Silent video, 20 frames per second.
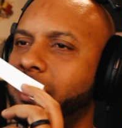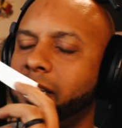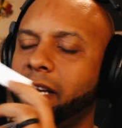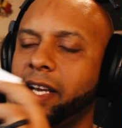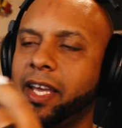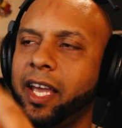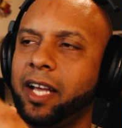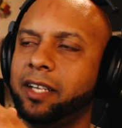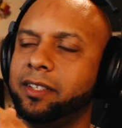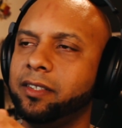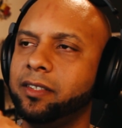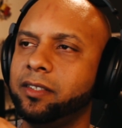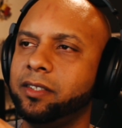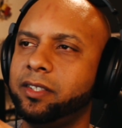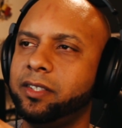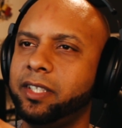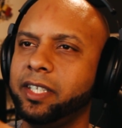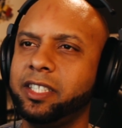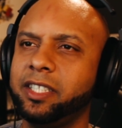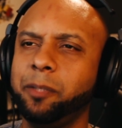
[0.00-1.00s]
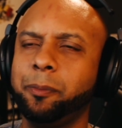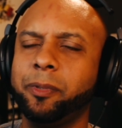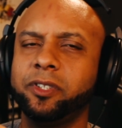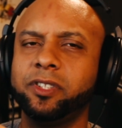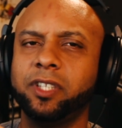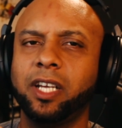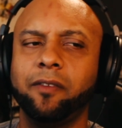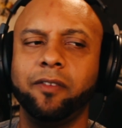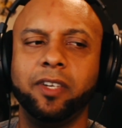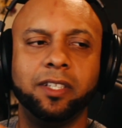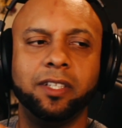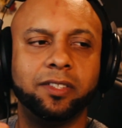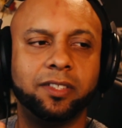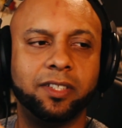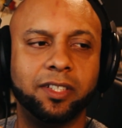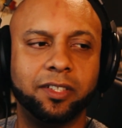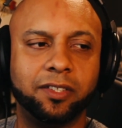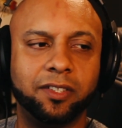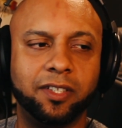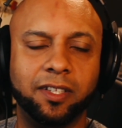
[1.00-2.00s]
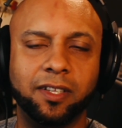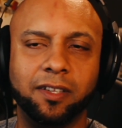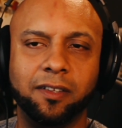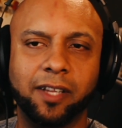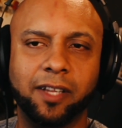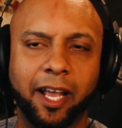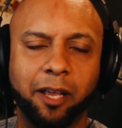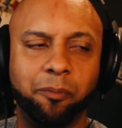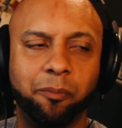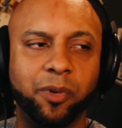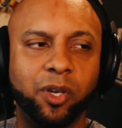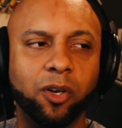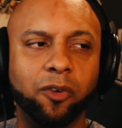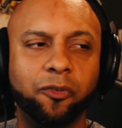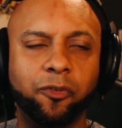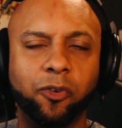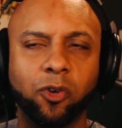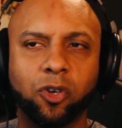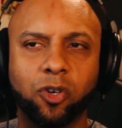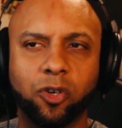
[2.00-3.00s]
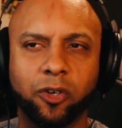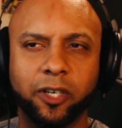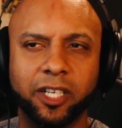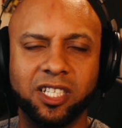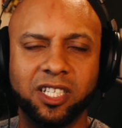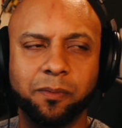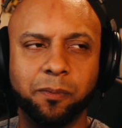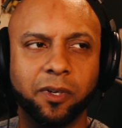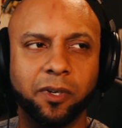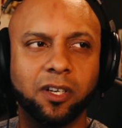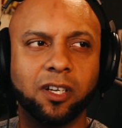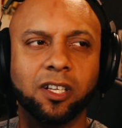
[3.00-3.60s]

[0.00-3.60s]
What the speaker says: again, 60% of it is this like beautiful, crisp,